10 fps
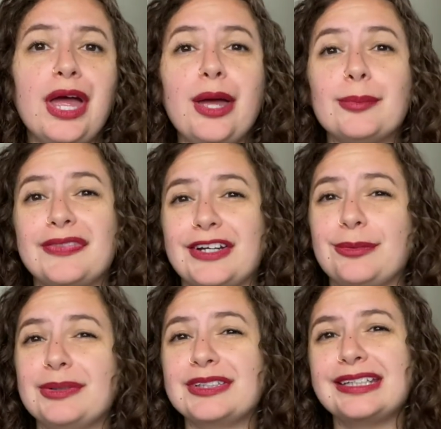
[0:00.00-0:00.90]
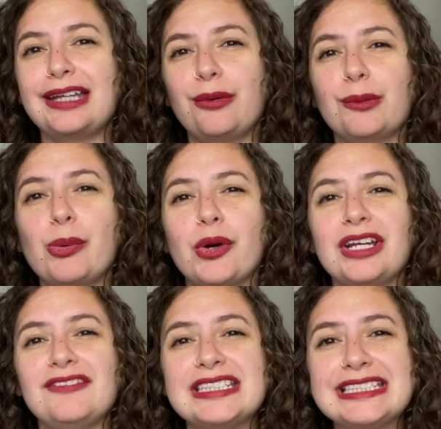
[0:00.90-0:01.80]
but they're building that rapport
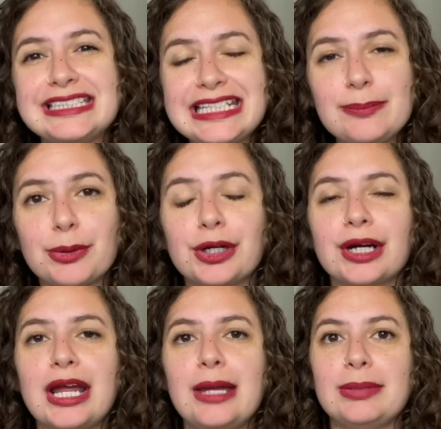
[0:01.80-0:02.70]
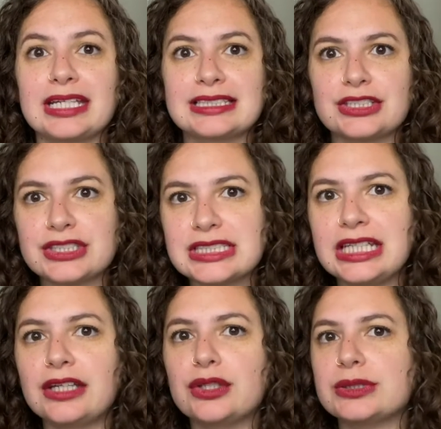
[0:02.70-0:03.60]
even deeper because they're
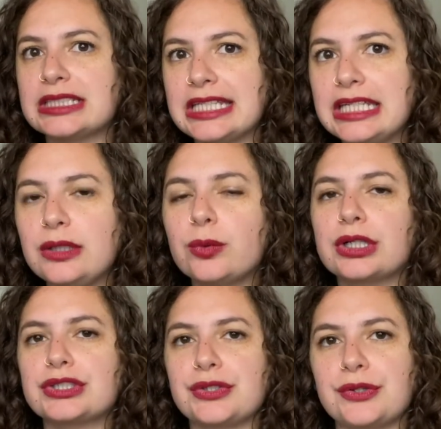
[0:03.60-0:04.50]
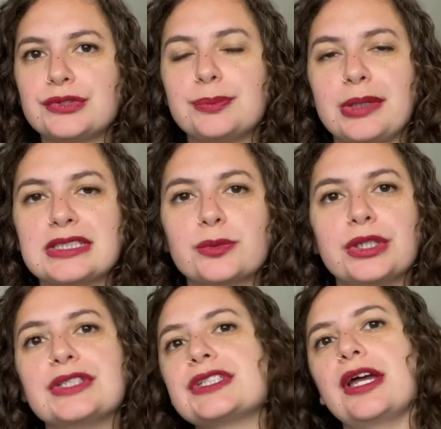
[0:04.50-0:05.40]
seeing those keywords or those
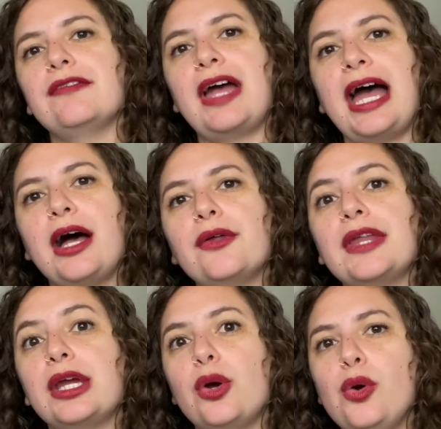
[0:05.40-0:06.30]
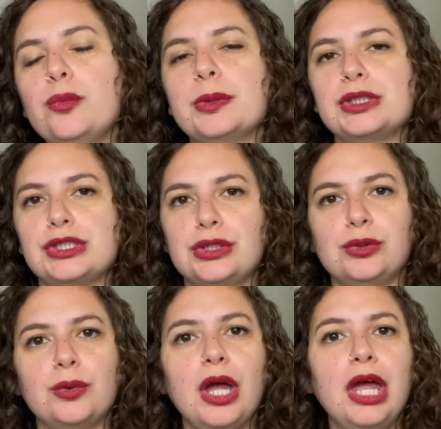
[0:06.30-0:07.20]
buzzwords of how they hope
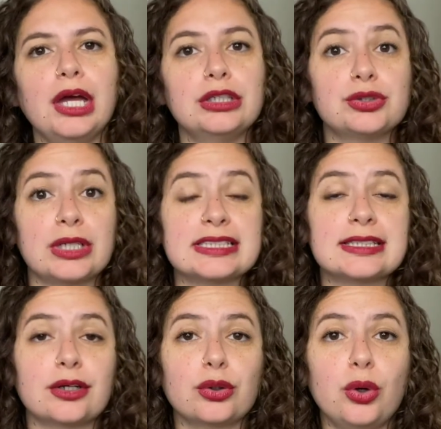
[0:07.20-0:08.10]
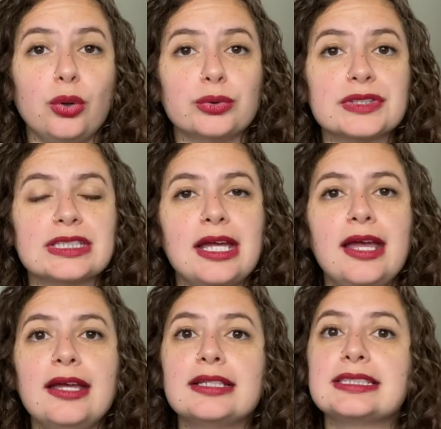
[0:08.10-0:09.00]
to address their goals.
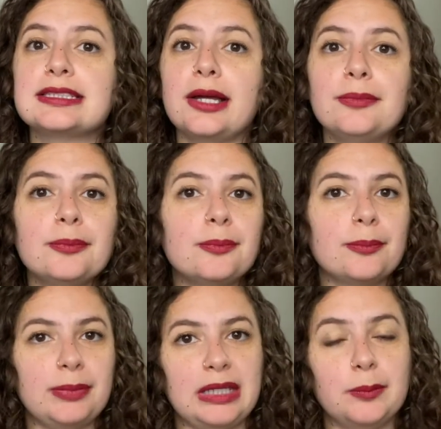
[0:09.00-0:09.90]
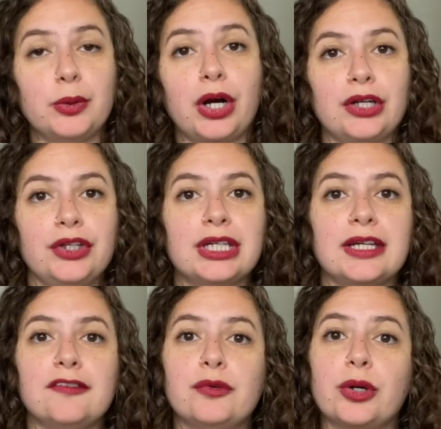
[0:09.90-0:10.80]
Some people are
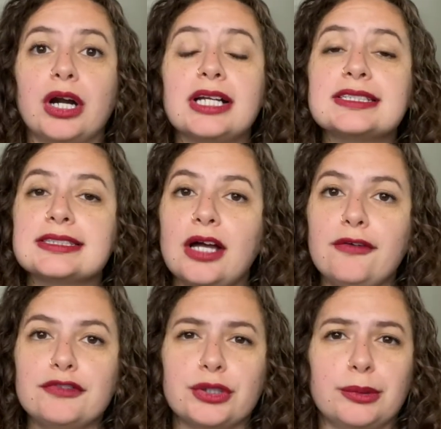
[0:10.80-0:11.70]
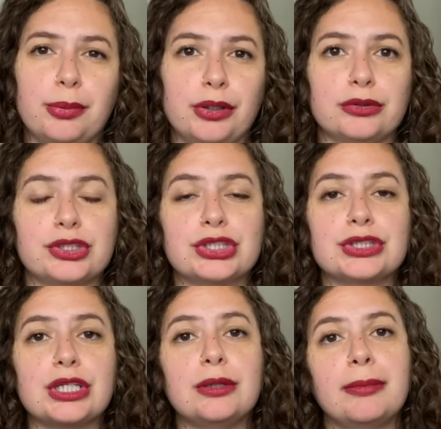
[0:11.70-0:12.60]
looking for a softer approach. So
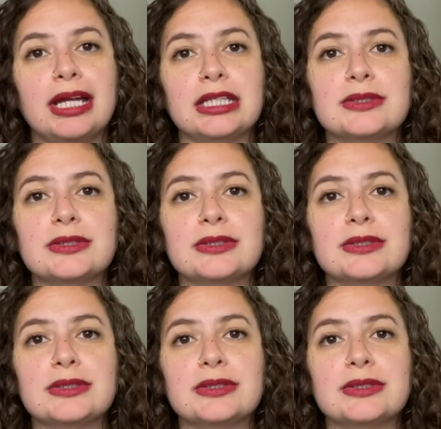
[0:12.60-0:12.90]
you might use